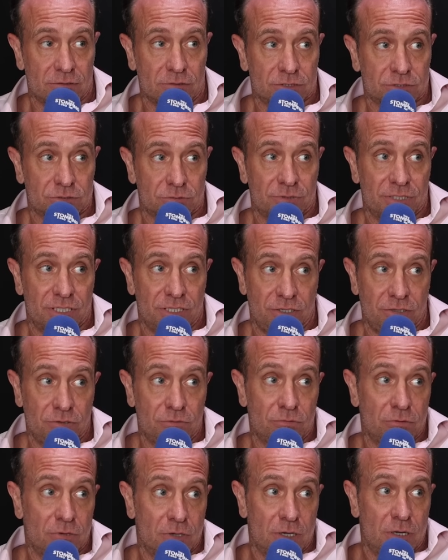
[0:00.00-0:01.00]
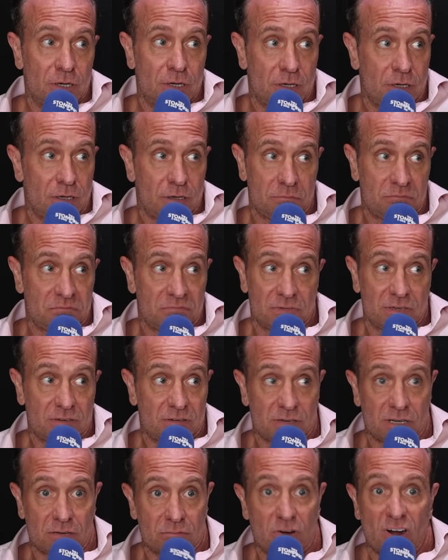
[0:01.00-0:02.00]
not to renew
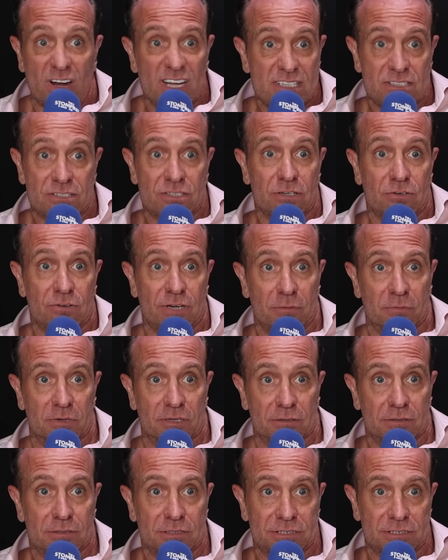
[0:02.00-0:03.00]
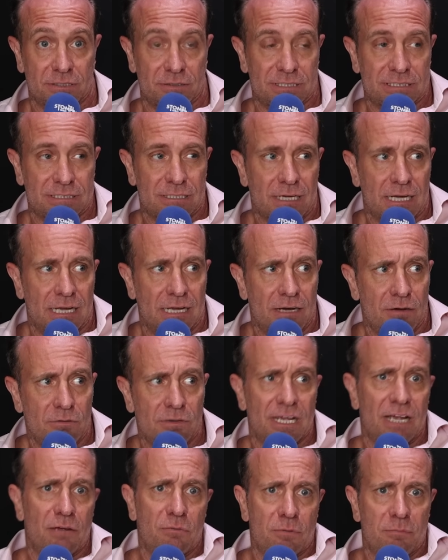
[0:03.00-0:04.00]
a rights agreement. So it's like,
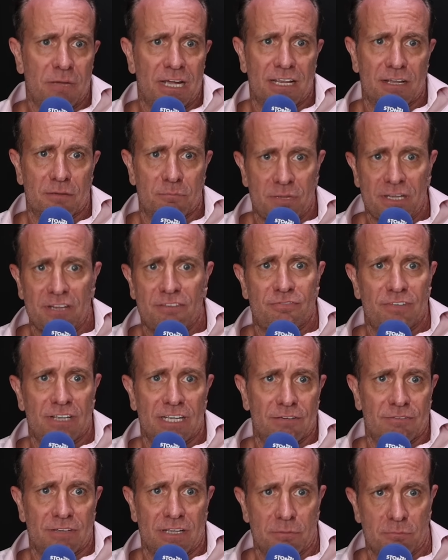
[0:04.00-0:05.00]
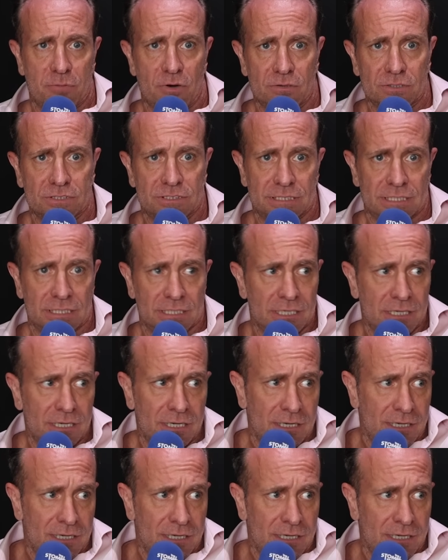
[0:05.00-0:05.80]
okay, we make a big thing of it in boxing.